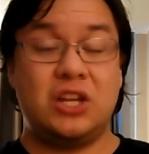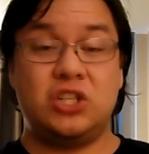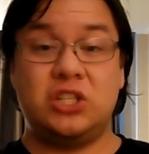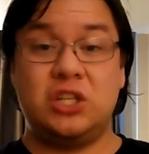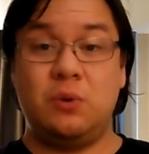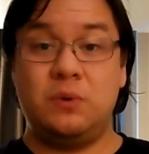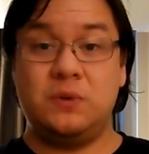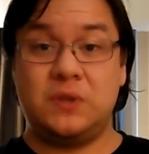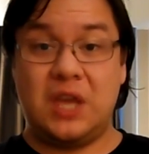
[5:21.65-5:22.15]
and
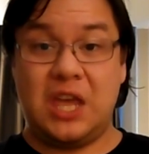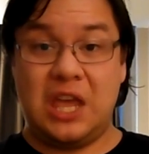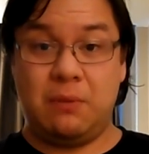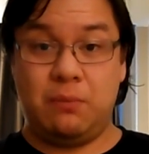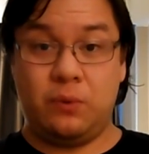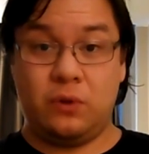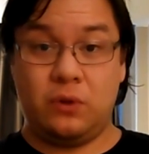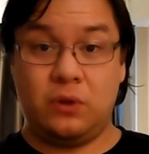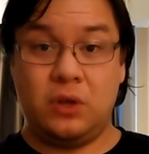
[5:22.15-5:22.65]
she was
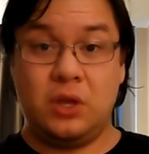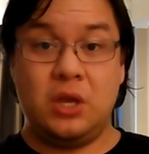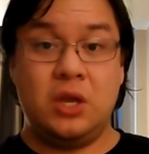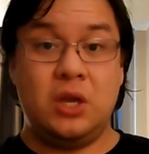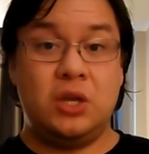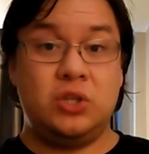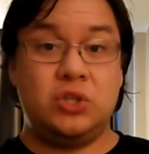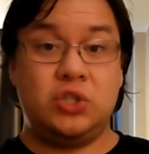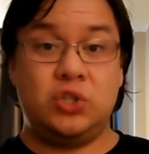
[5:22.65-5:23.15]
able
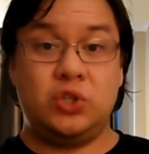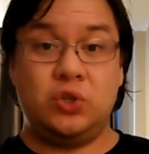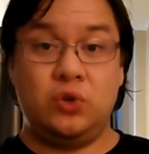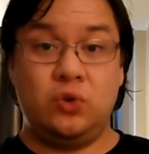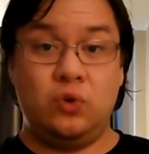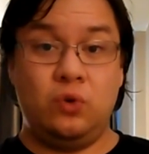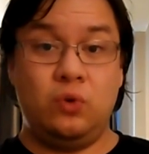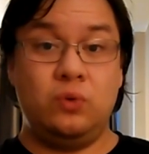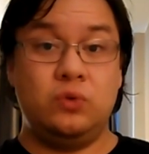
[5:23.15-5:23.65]

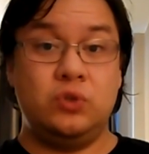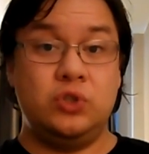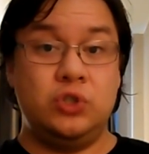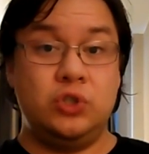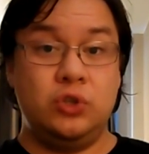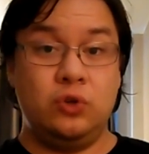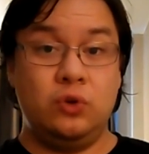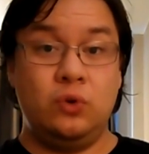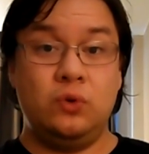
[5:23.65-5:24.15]
to
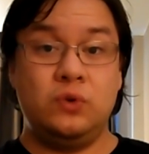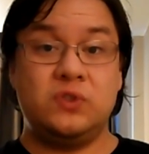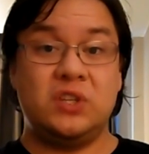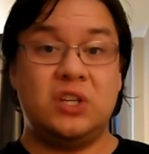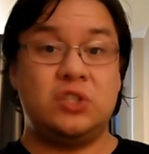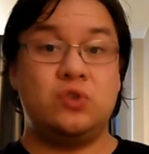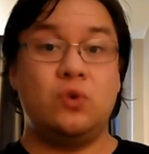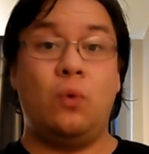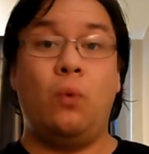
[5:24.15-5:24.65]
do
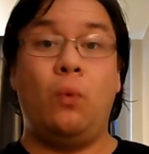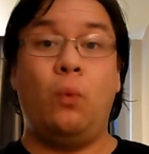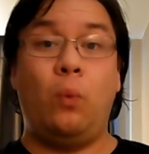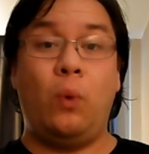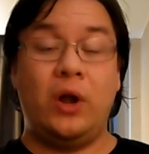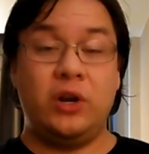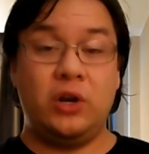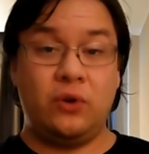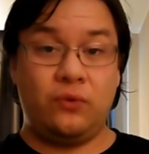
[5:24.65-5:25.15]
such
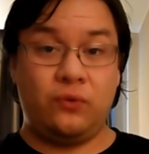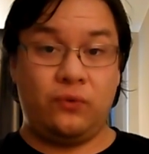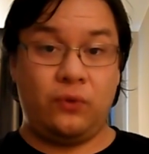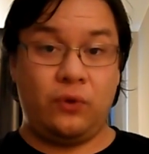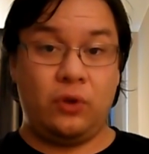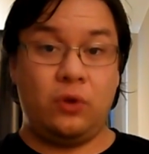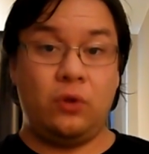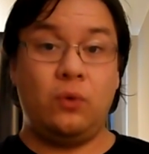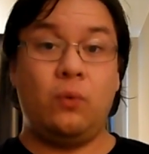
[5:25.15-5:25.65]

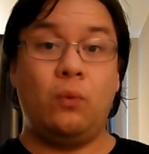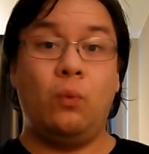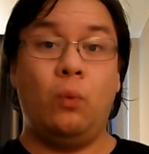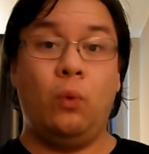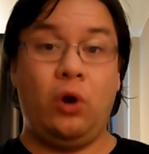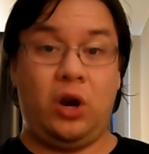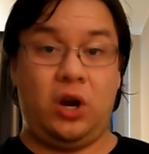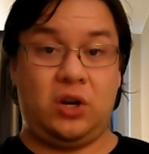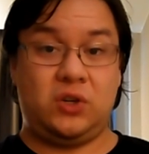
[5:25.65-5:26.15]
wonderful
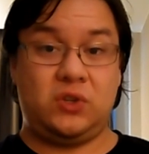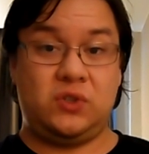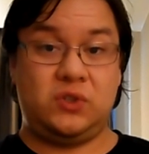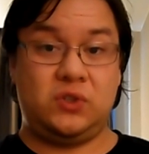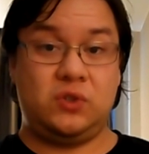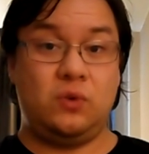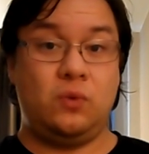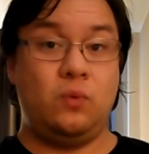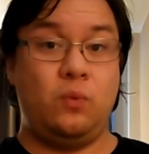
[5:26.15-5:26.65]

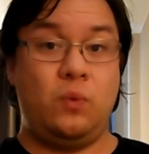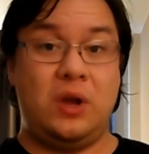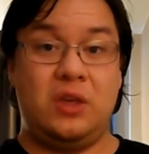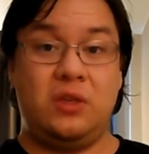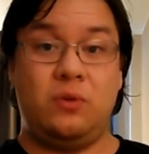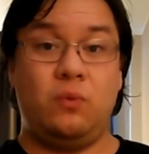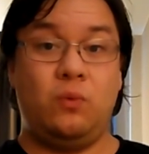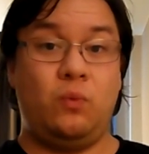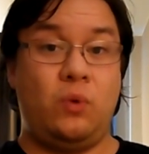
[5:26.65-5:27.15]
works
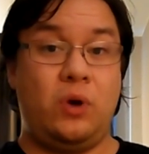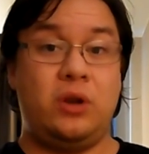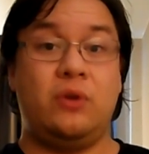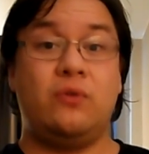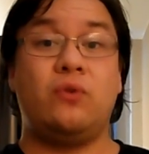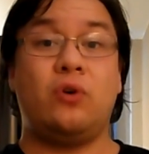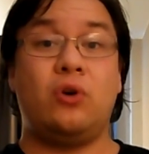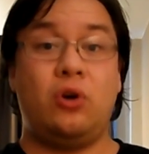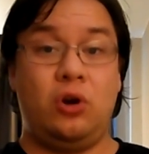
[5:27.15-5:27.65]
with one
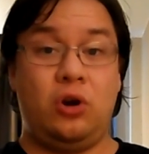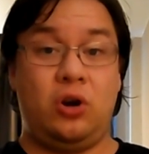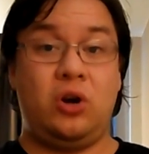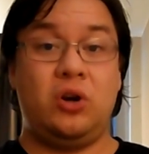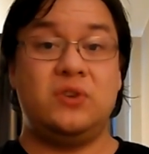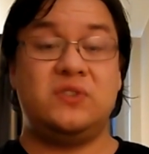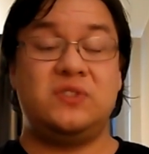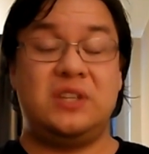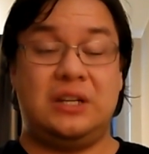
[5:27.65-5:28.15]
of
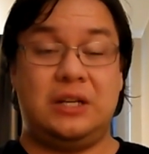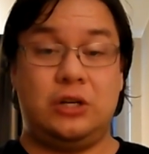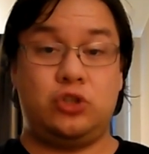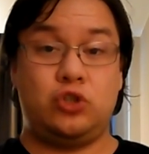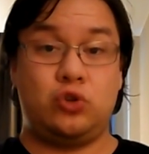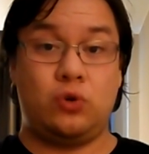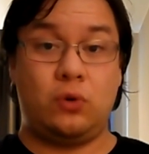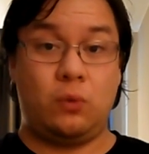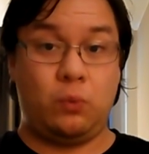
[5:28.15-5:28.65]
her
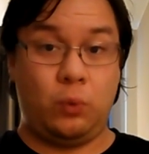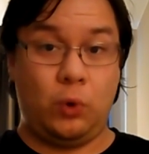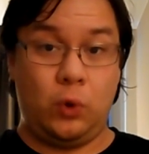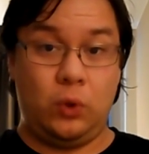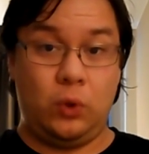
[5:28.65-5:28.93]
signature